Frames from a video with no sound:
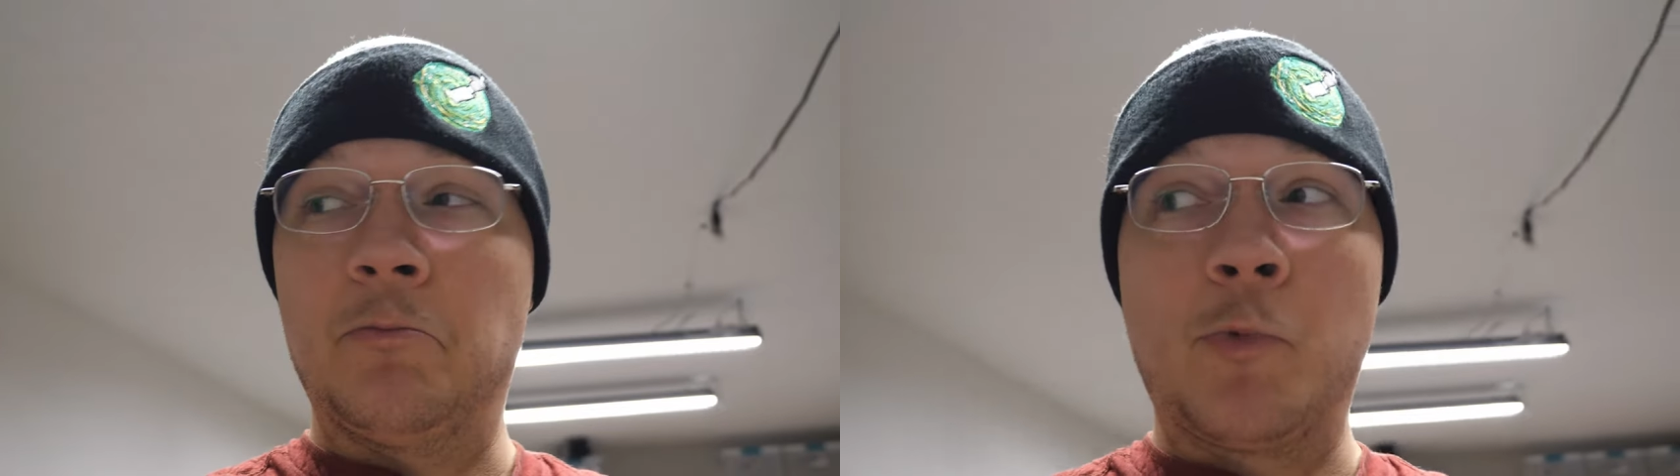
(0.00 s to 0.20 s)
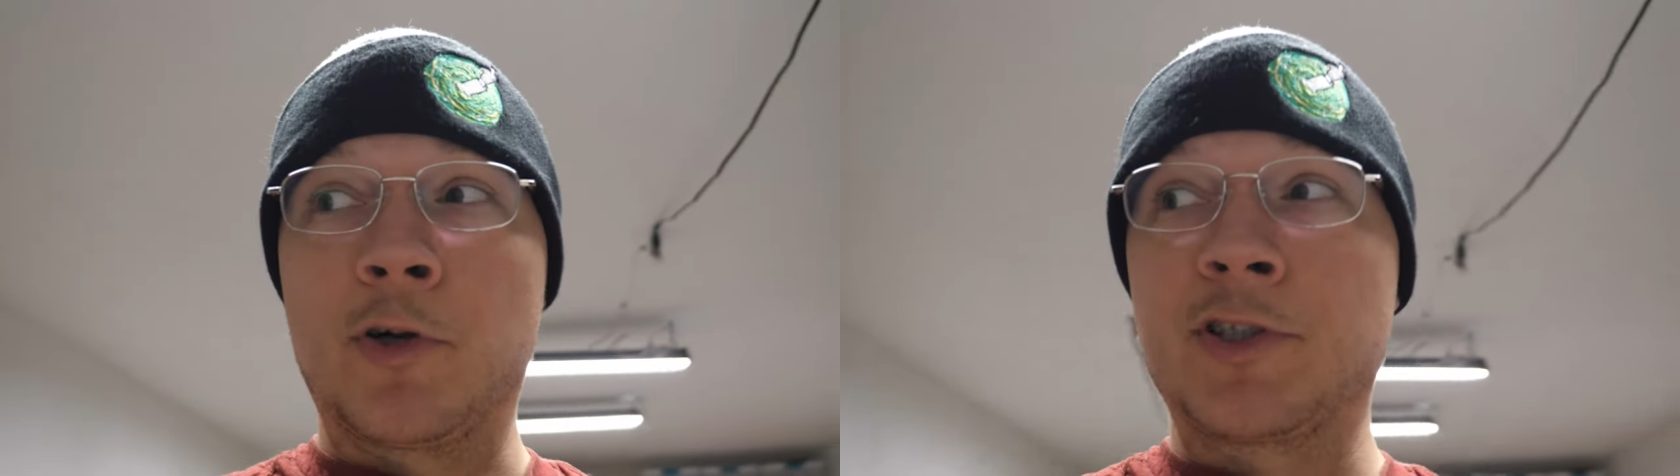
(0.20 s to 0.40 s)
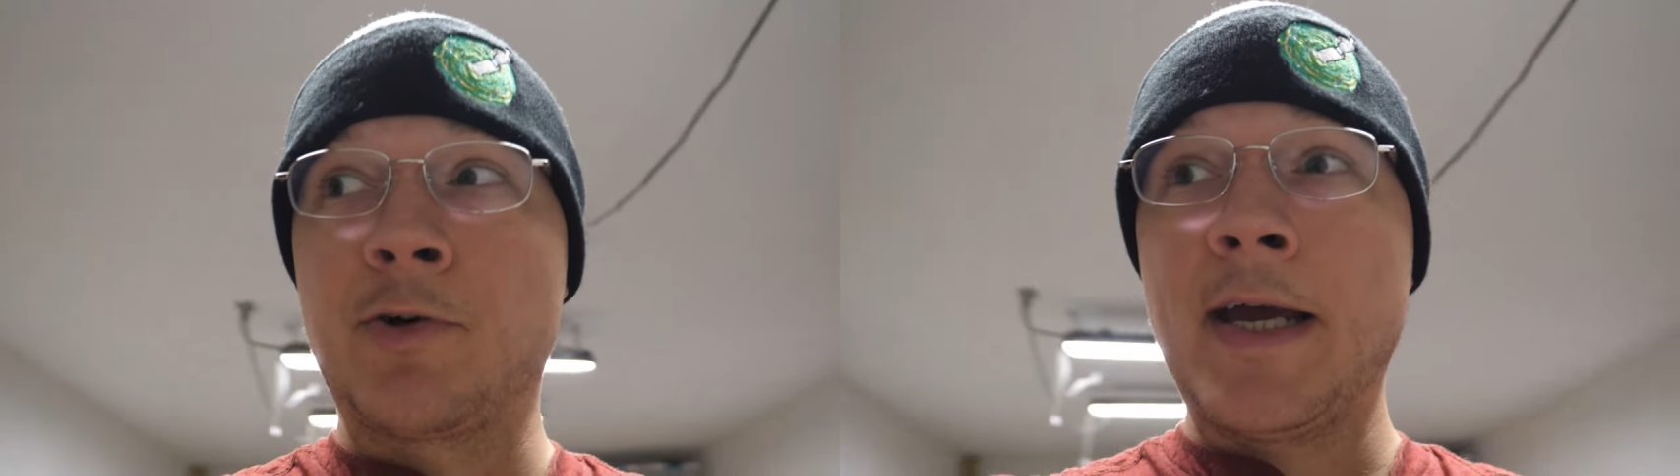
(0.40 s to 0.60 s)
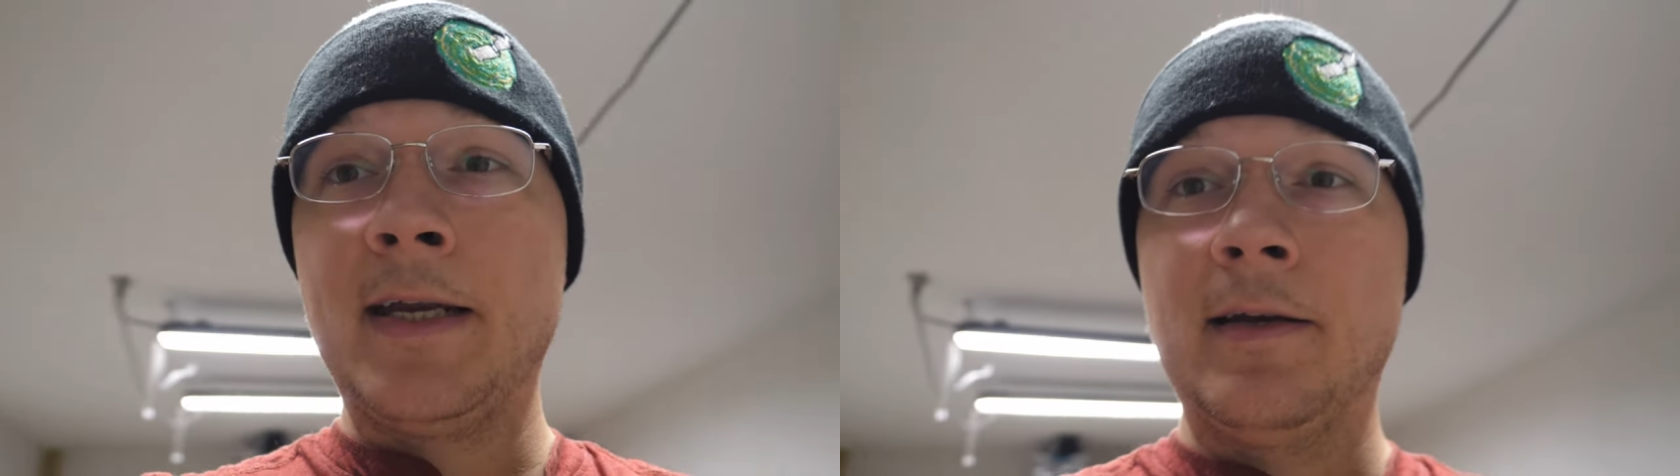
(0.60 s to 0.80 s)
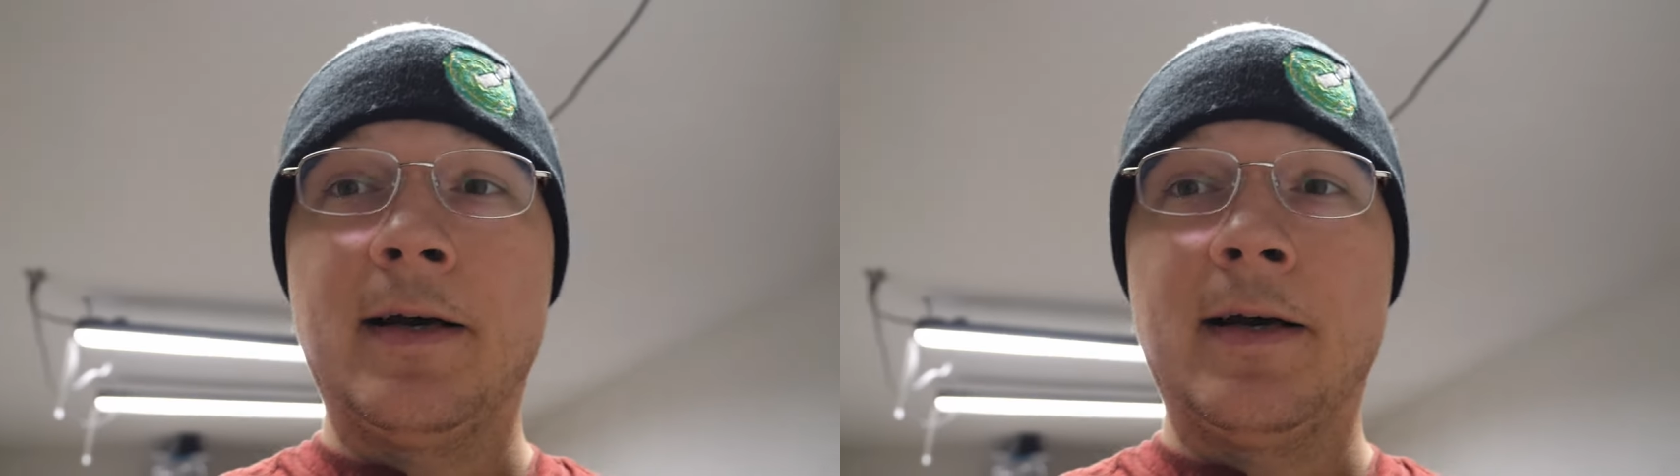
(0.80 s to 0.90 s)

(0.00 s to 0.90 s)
works great.